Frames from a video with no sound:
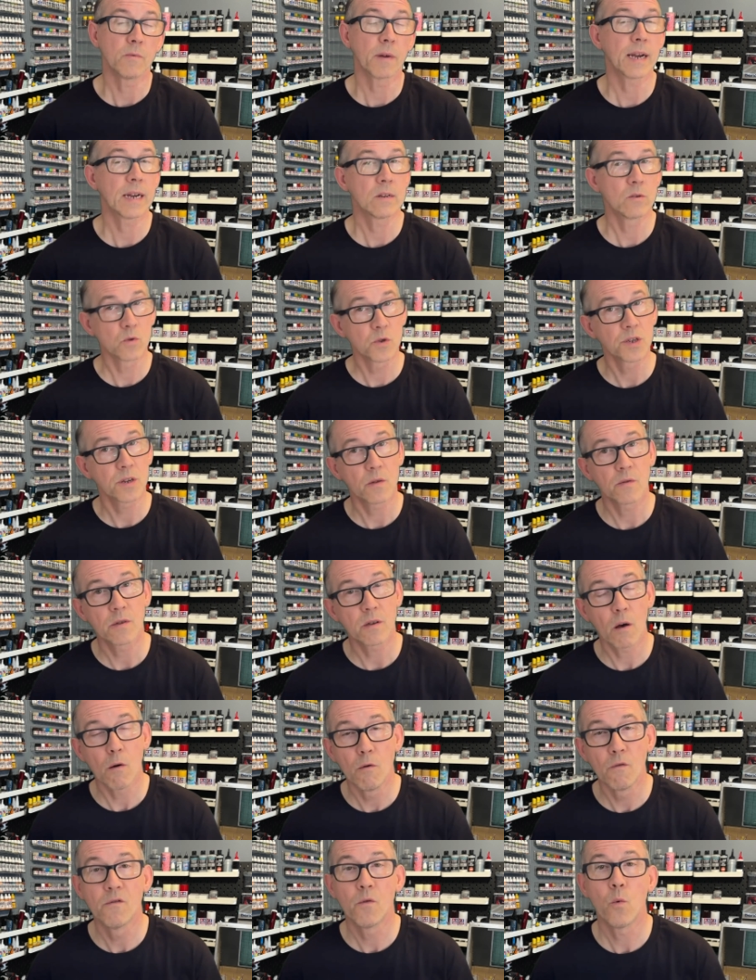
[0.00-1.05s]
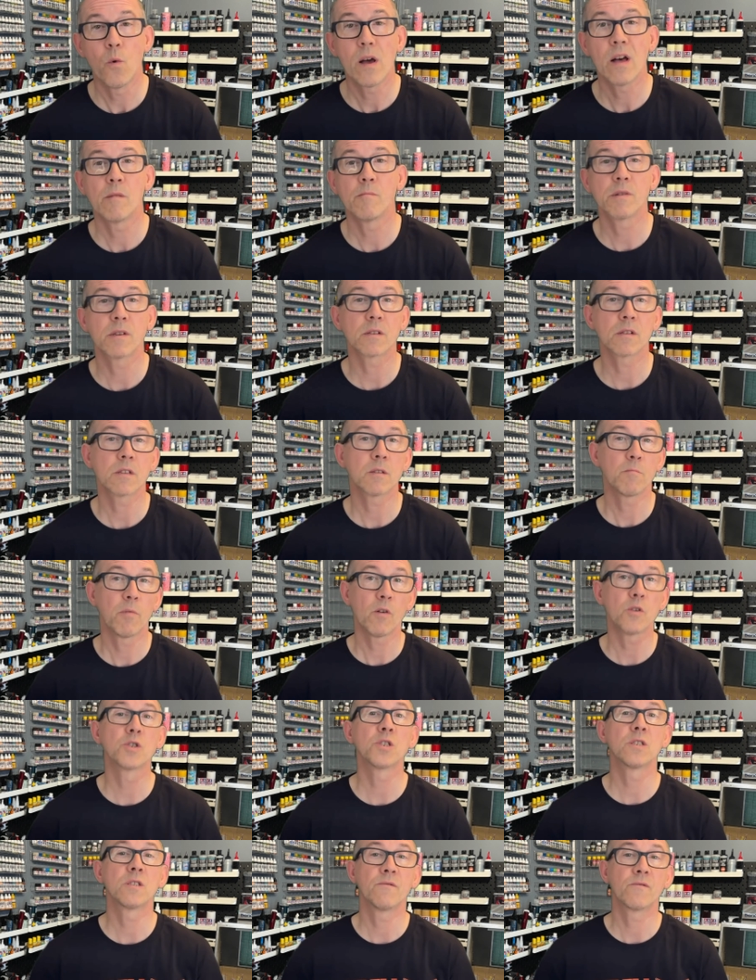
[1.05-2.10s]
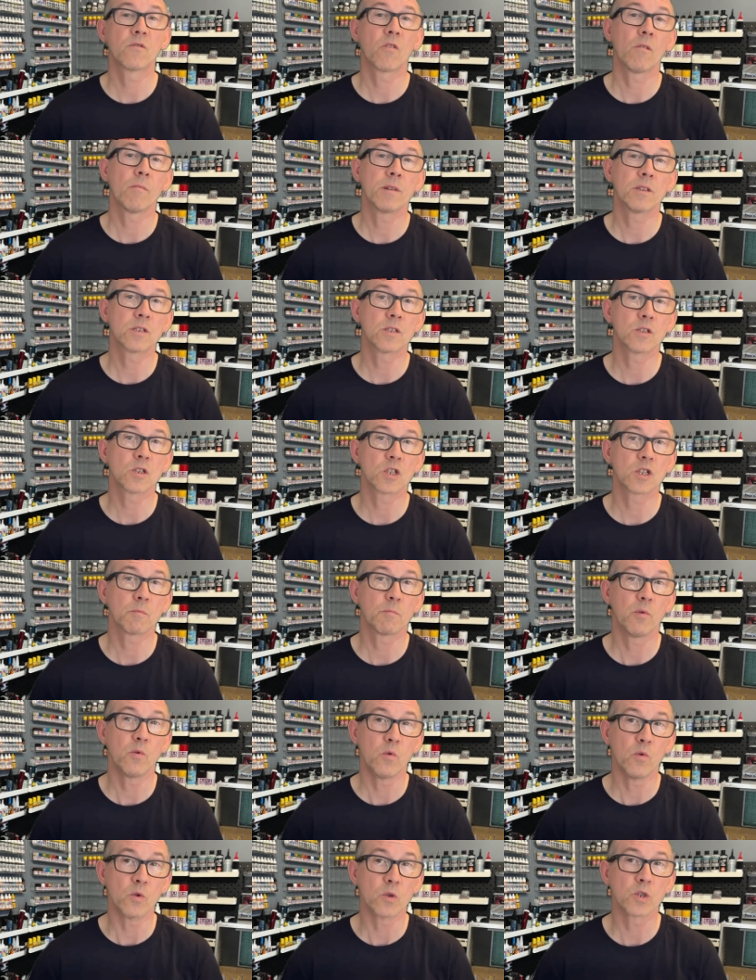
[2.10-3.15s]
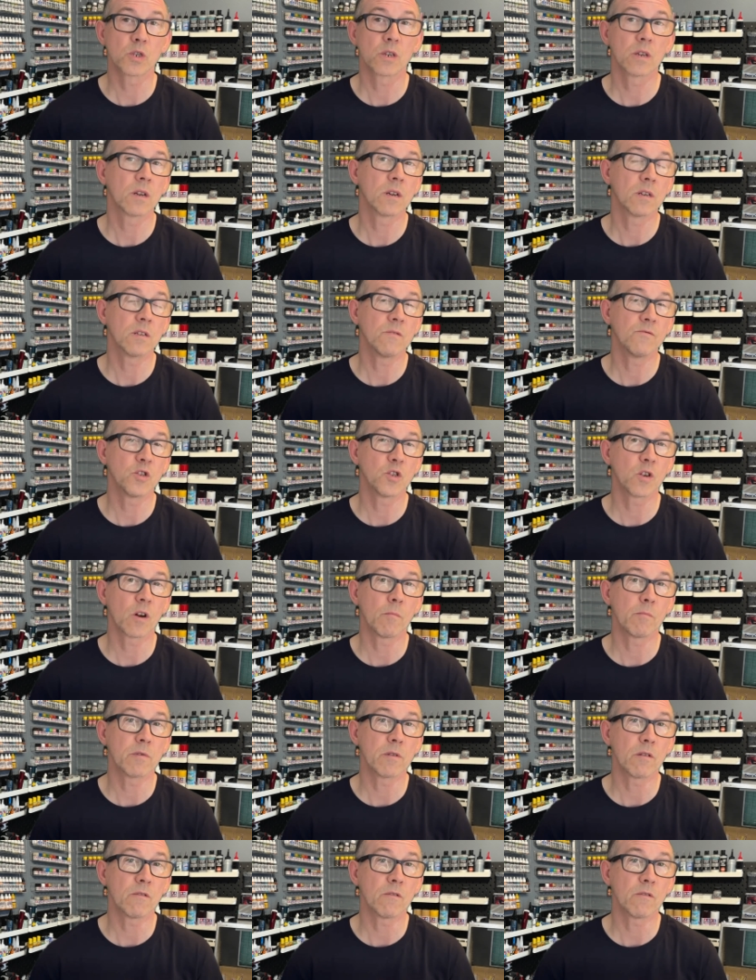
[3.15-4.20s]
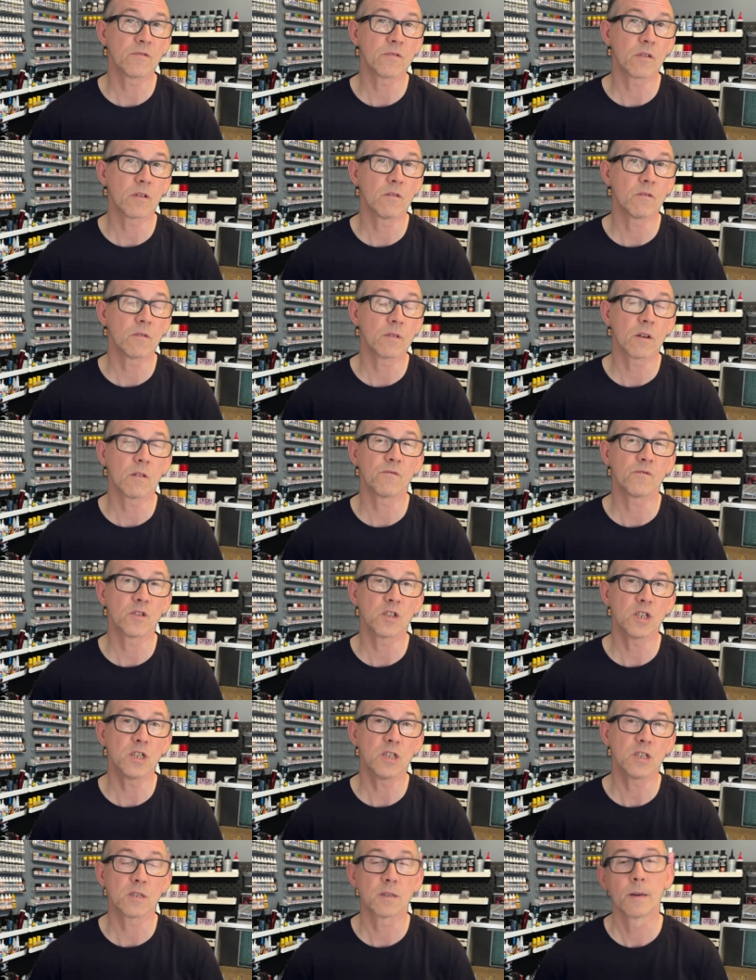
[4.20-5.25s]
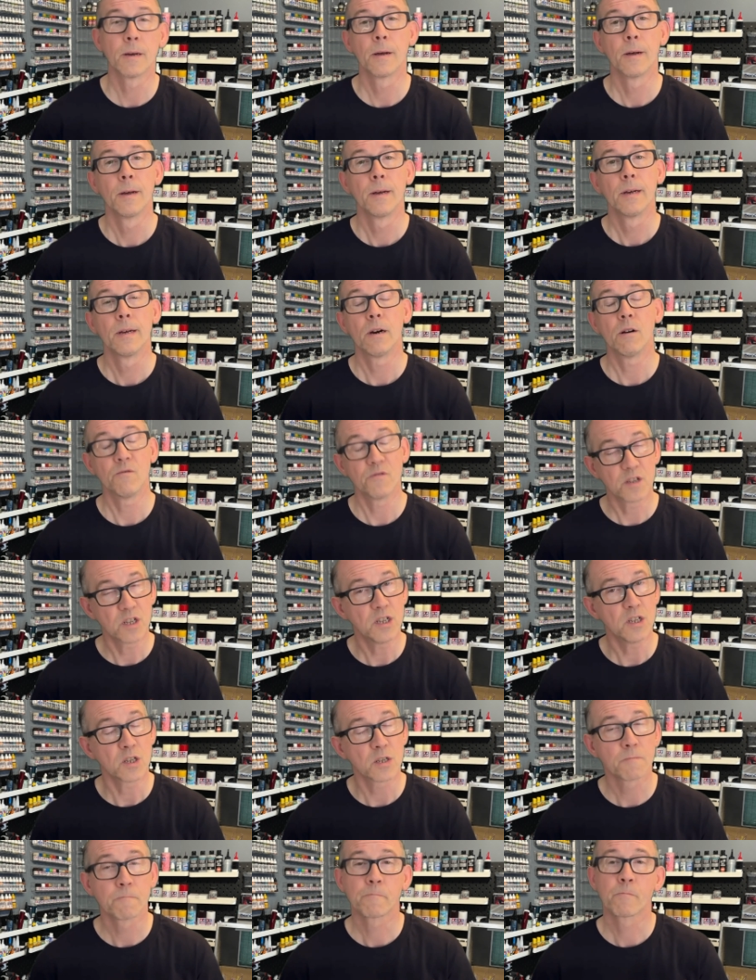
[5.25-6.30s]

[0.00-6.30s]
and also the overwhelmingly positive comments and support you've shown me over the years.